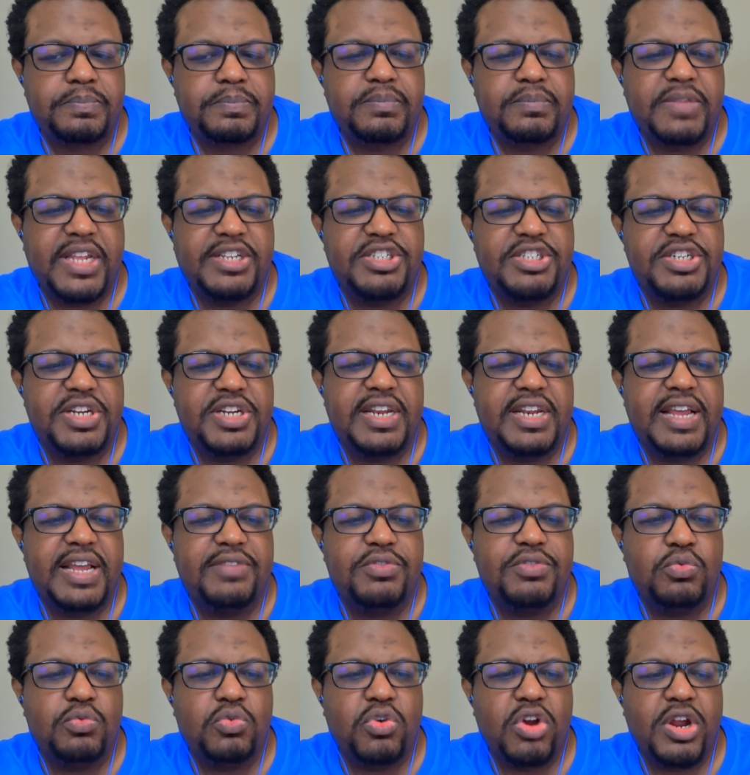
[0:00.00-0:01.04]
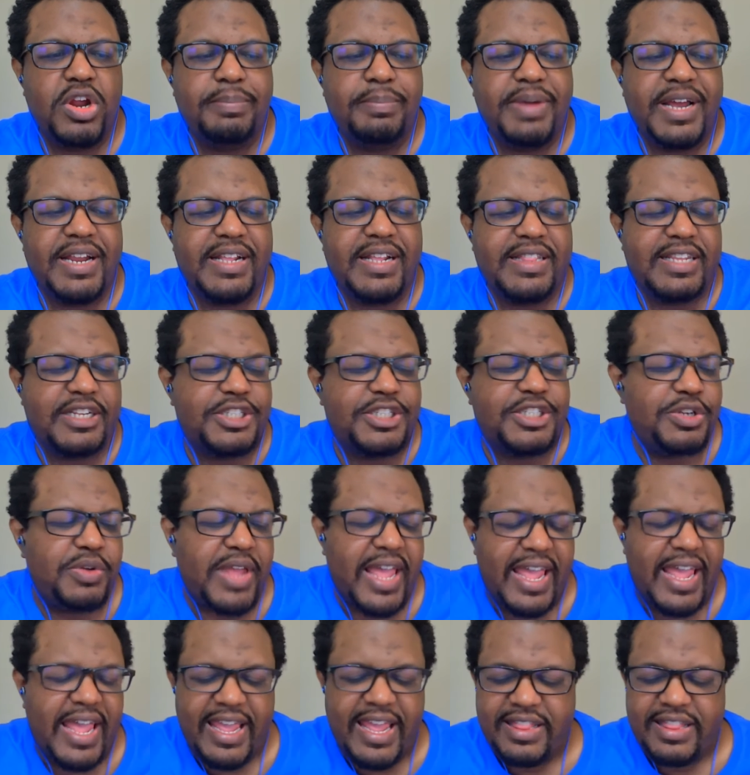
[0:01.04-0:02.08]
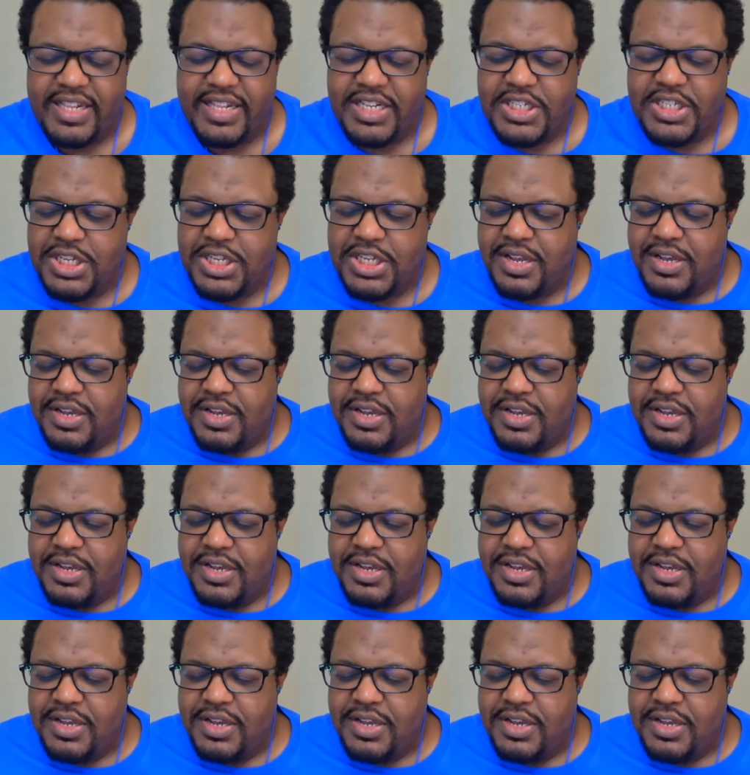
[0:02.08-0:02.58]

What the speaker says: you didn't have to worry about it, that you had these